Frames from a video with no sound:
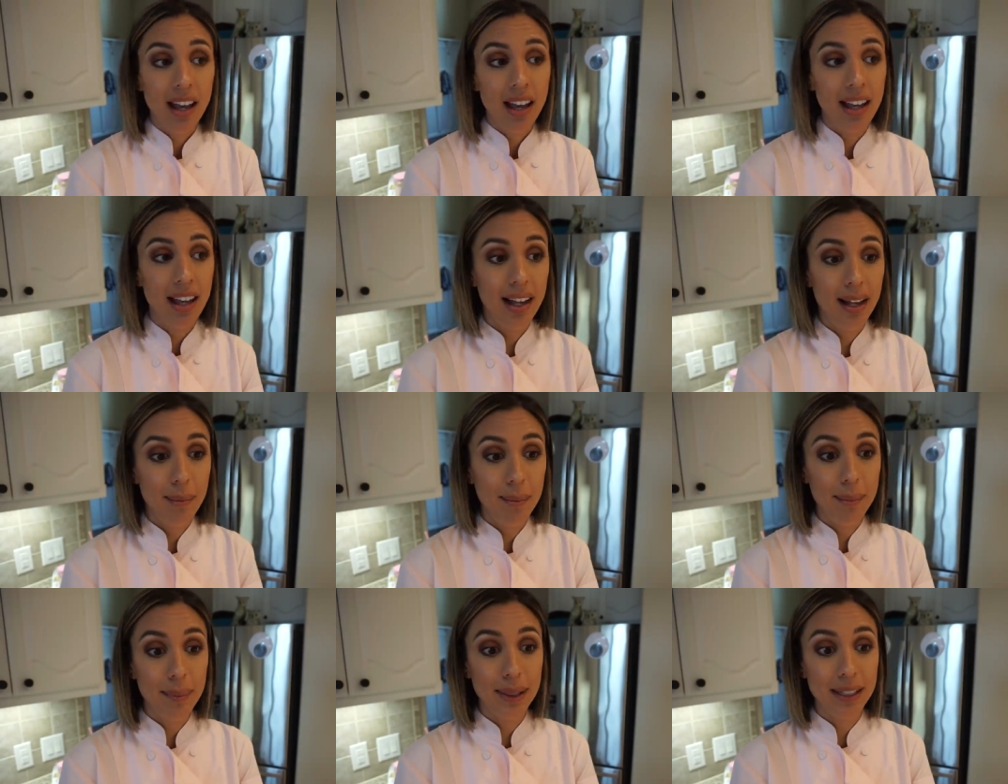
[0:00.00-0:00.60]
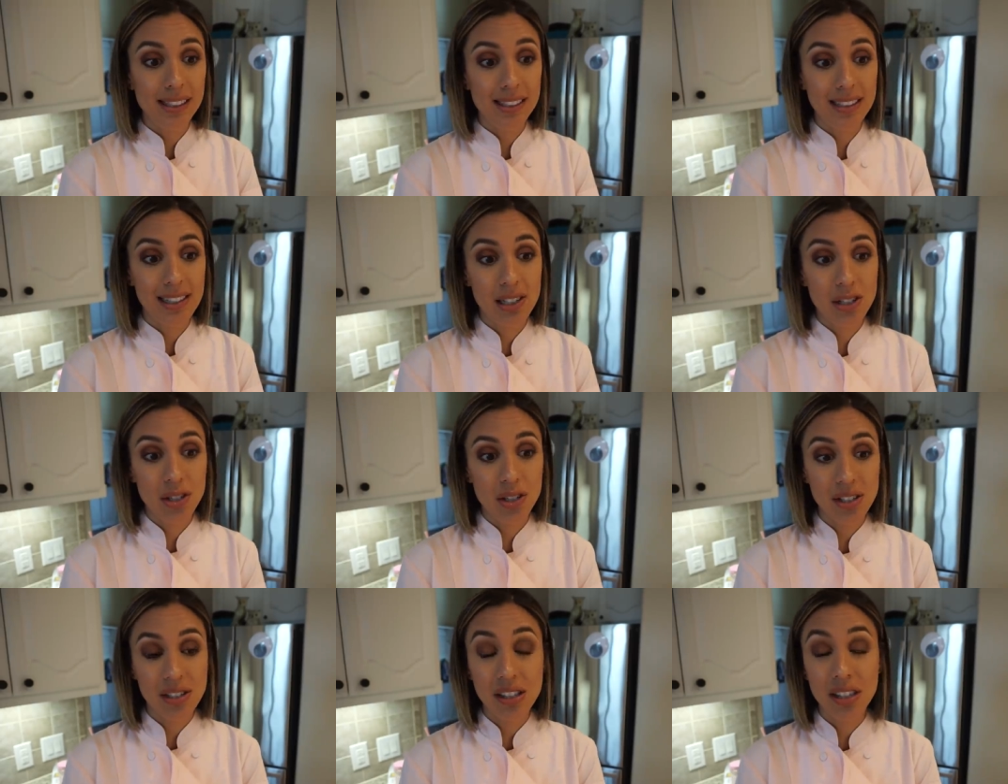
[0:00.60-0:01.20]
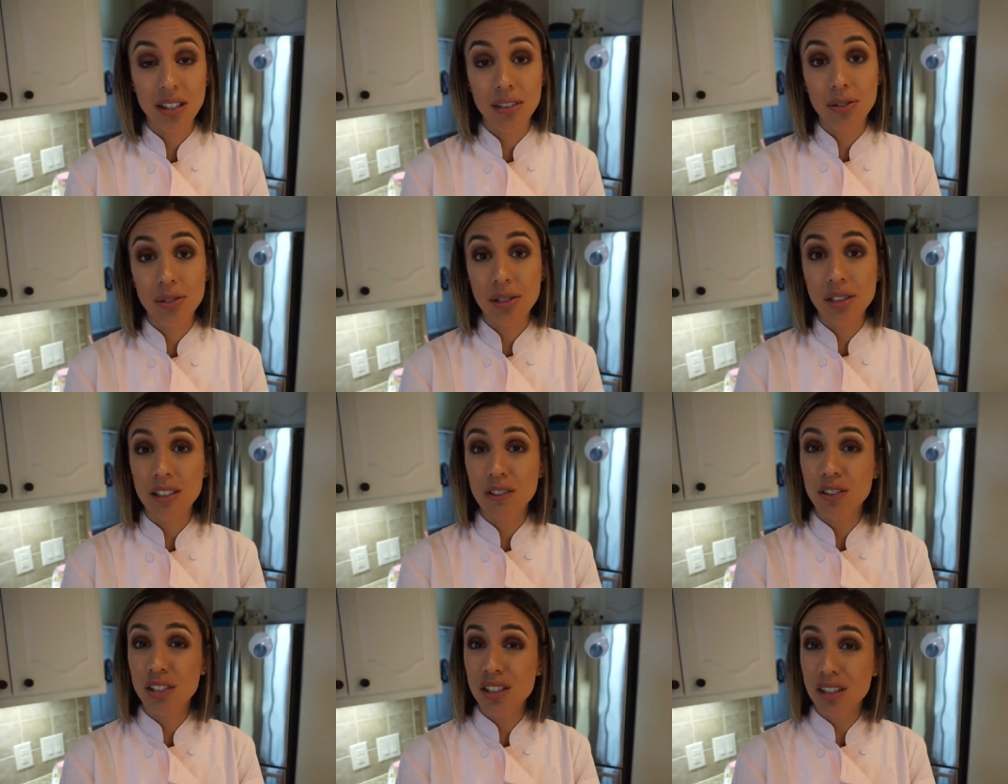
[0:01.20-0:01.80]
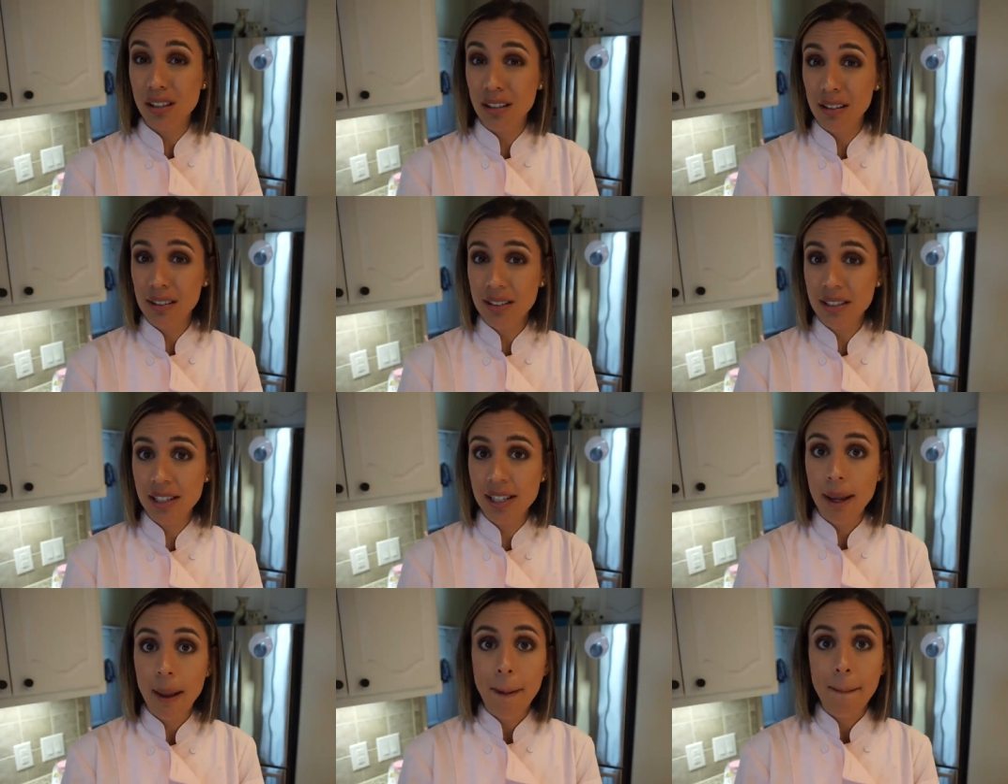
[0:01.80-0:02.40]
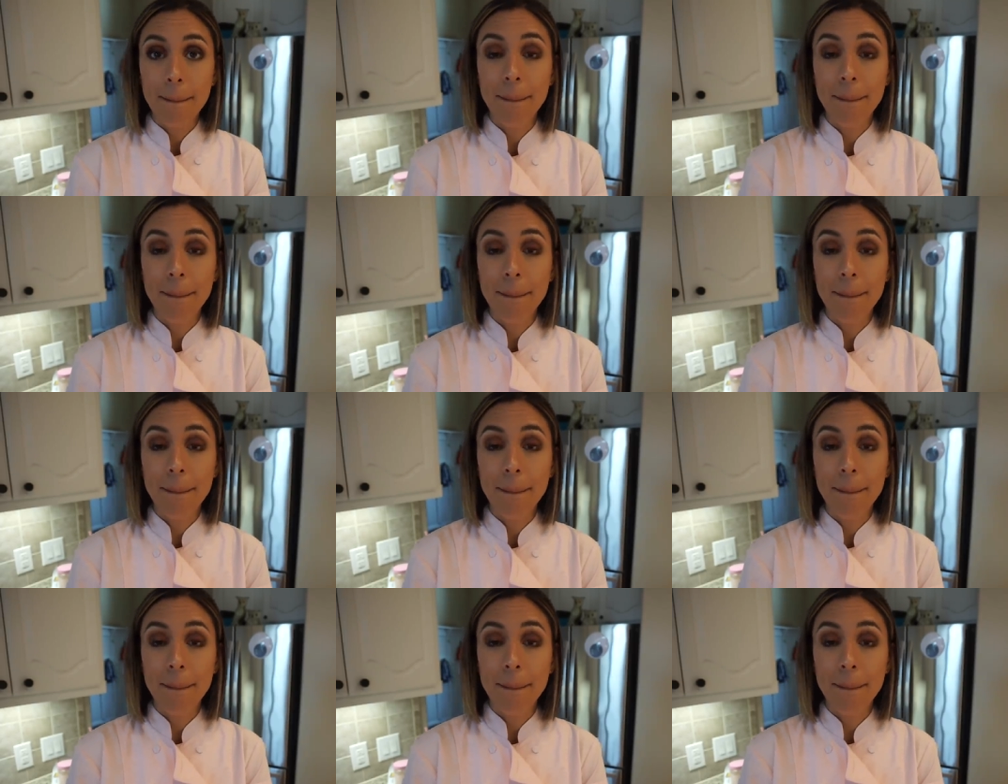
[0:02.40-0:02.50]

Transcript: um, because it's just the use of salt.